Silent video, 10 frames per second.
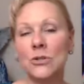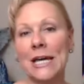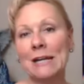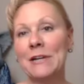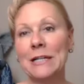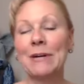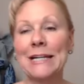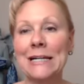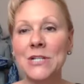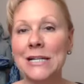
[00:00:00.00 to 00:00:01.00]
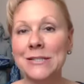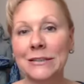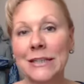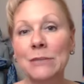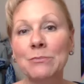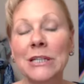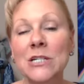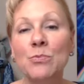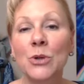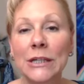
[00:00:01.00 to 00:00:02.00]
that. If anybody else has a link,
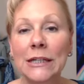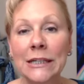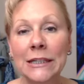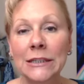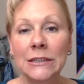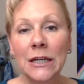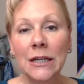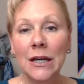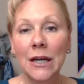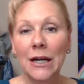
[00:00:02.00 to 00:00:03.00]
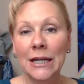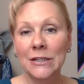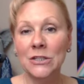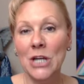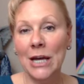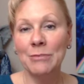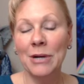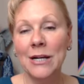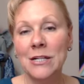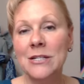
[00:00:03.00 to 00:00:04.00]
please put it in the chat
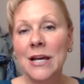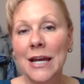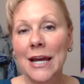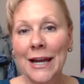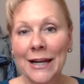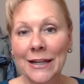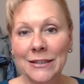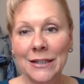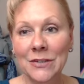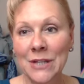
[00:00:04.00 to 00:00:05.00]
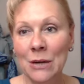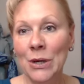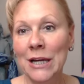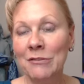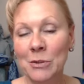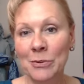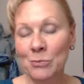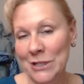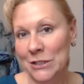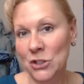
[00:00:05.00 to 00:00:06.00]
box, and that way
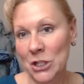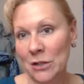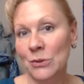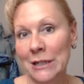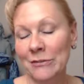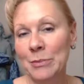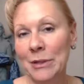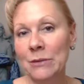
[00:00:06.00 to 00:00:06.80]
we can share it with everybody.